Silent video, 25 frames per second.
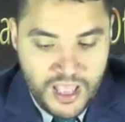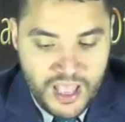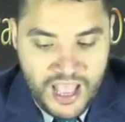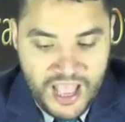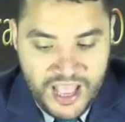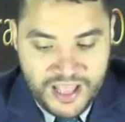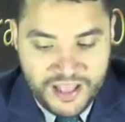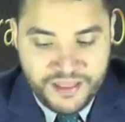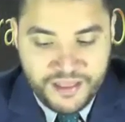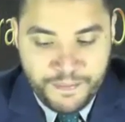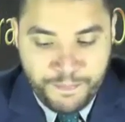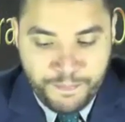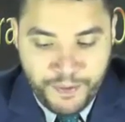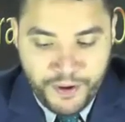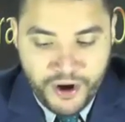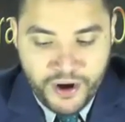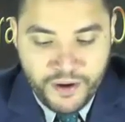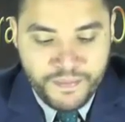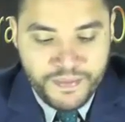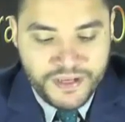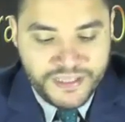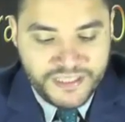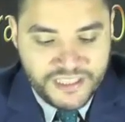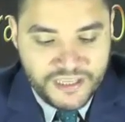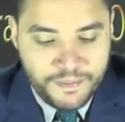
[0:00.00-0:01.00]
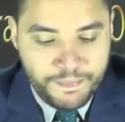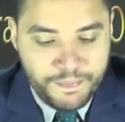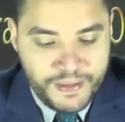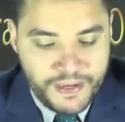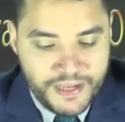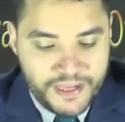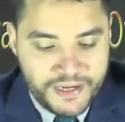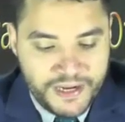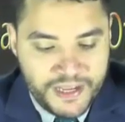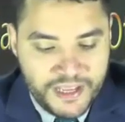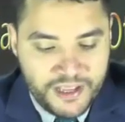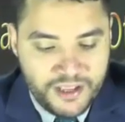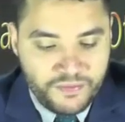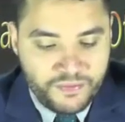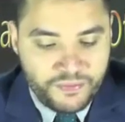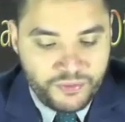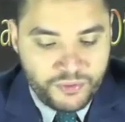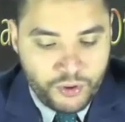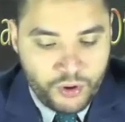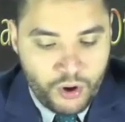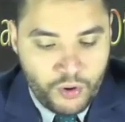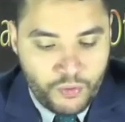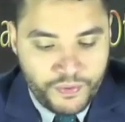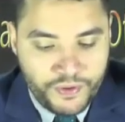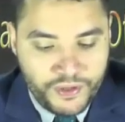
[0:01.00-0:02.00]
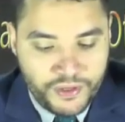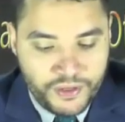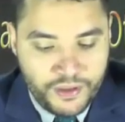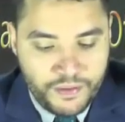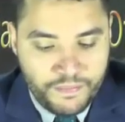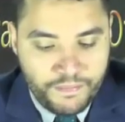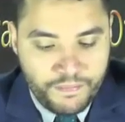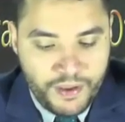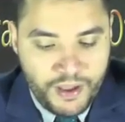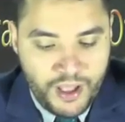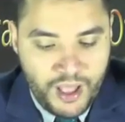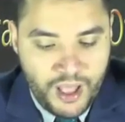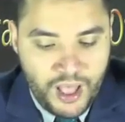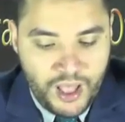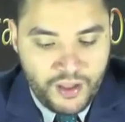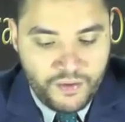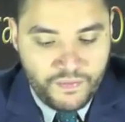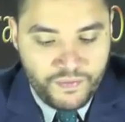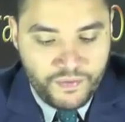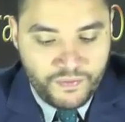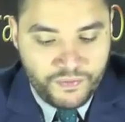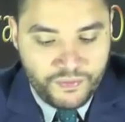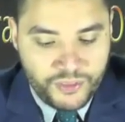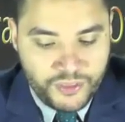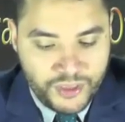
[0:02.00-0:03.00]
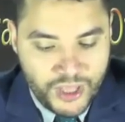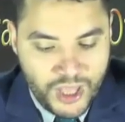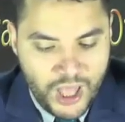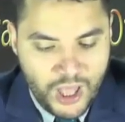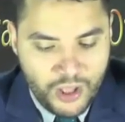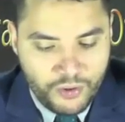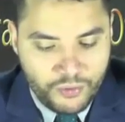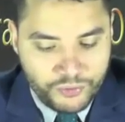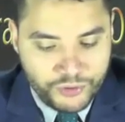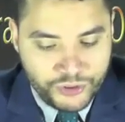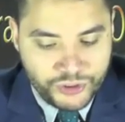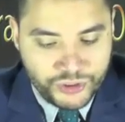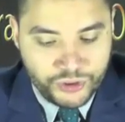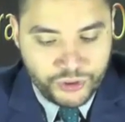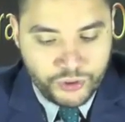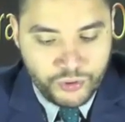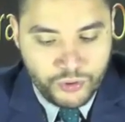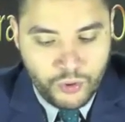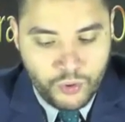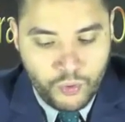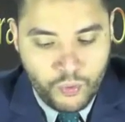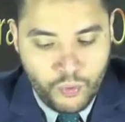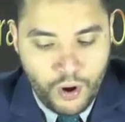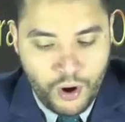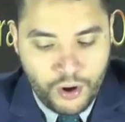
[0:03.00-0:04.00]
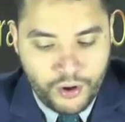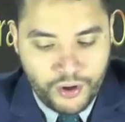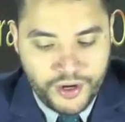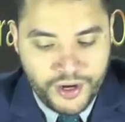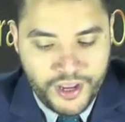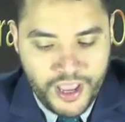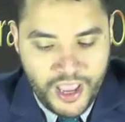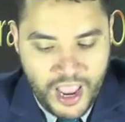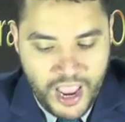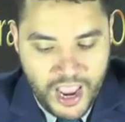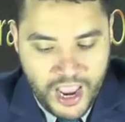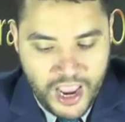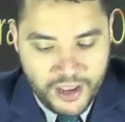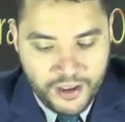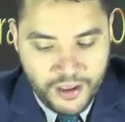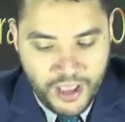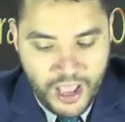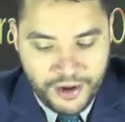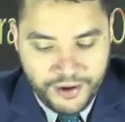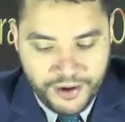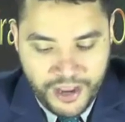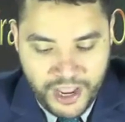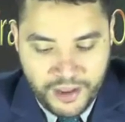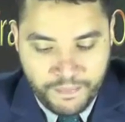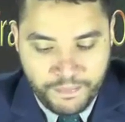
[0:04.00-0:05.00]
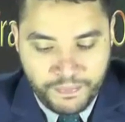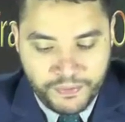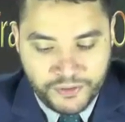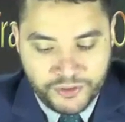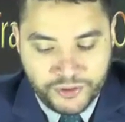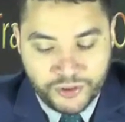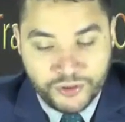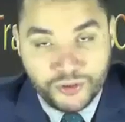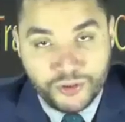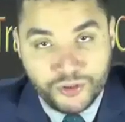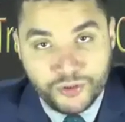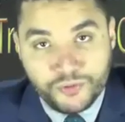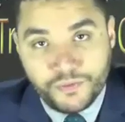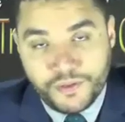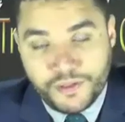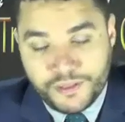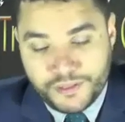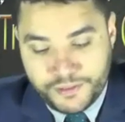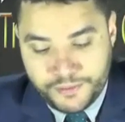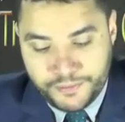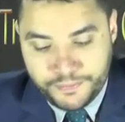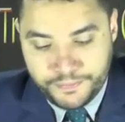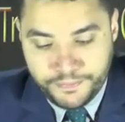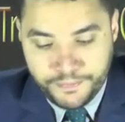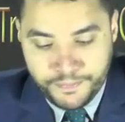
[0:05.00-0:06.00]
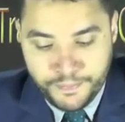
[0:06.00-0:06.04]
and the permissibility of throwing in behalf of those who are a- unable to do it.